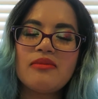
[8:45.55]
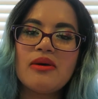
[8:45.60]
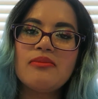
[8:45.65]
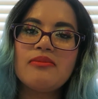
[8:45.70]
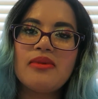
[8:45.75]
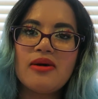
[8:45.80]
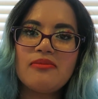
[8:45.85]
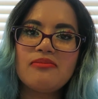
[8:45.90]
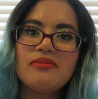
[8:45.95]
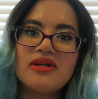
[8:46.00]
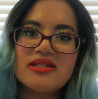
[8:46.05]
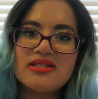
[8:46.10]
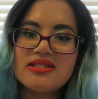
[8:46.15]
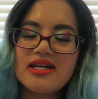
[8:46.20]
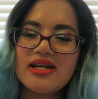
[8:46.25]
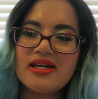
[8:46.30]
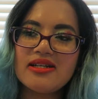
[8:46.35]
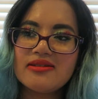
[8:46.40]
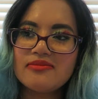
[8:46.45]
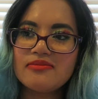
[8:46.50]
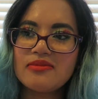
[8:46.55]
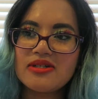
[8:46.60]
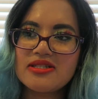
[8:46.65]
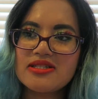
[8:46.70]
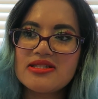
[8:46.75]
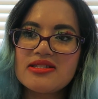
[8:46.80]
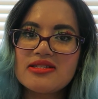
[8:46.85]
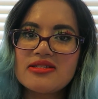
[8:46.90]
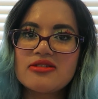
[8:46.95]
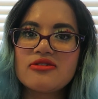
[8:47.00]
My mum, my dad, my
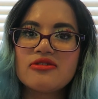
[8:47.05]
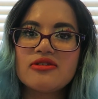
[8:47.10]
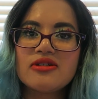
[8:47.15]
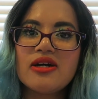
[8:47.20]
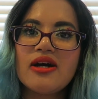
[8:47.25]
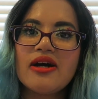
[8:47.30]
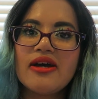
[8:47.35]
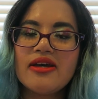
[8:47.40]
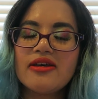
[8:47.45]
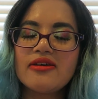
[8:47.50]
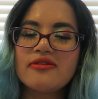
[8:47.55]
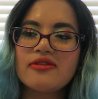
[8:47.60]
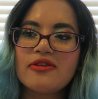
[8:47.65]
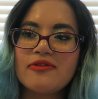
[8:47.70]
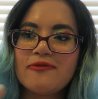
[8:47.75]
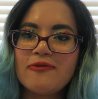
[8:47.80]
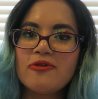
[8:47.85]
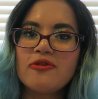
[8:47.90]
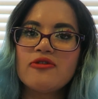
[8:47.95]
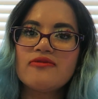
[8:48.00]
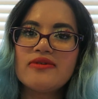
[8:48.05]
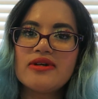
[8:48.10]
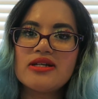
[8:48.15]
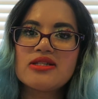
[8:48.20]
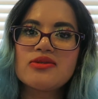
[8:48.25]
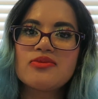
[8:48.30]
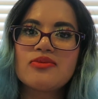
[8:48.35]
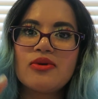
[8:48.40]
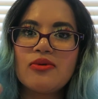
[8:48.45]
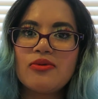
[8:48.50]
sister and I, the four of
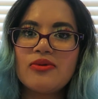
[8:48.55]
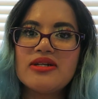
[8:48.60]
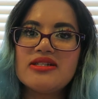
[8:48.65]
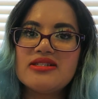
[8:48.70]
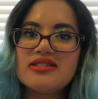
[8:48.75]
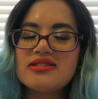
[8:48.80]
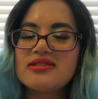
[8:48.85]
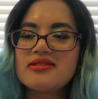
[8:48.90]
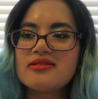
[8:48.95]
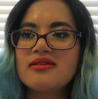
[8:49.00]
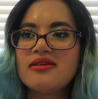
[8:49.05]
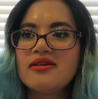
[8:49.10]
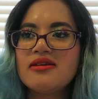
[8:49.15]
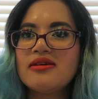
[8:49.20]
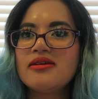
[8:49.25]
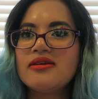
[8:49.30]
us, would always,